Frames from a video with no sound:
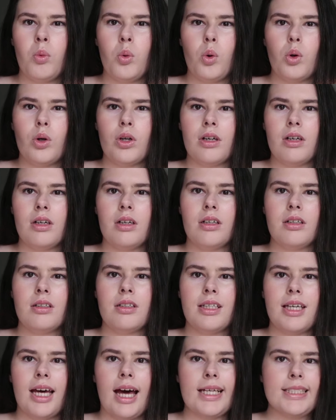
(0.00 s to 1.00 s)
water,
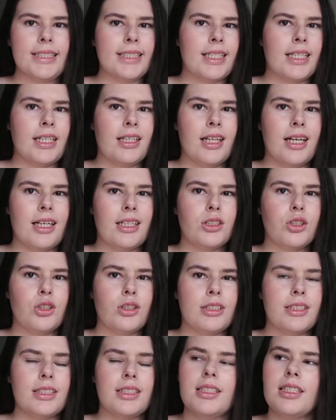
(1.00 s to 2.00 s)
gas and
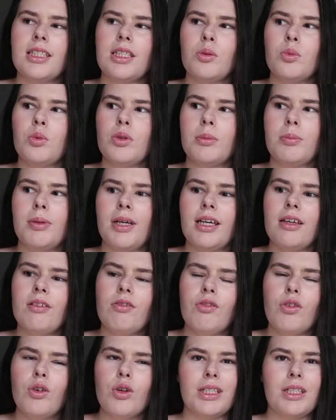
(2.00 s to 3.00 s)
electricity would be
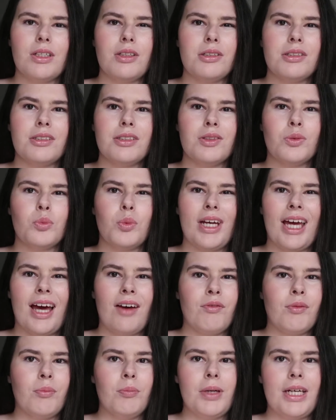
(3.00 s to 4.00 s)
for, because we
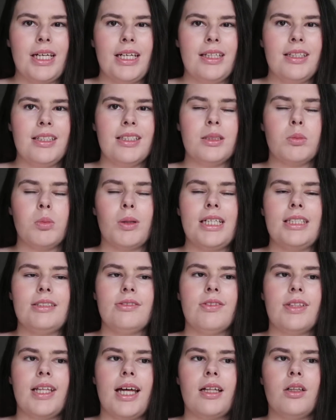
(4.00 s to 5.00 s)
haven't been in this place
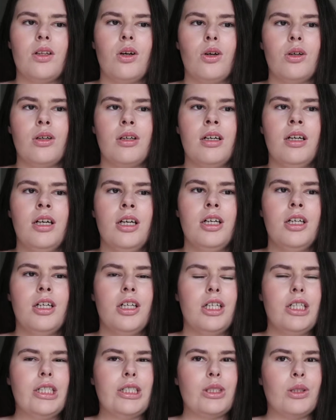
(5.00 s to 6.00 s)
for that long.
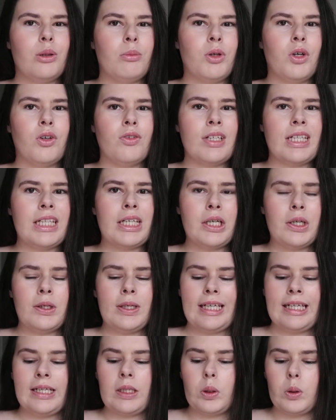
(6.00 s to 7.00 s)
So I'm not really going
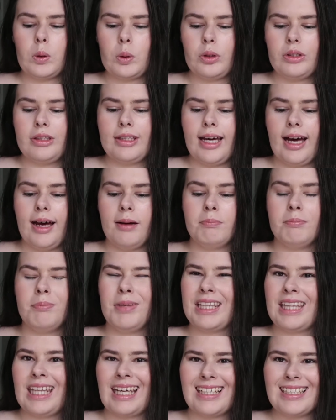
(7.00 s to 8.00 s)
to include that,
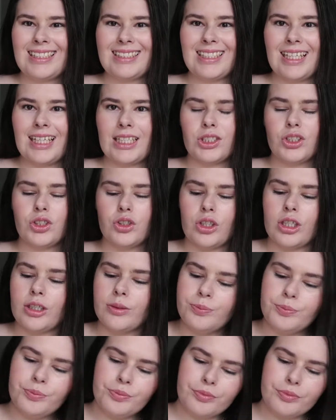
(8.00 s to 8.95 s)
but that is extra.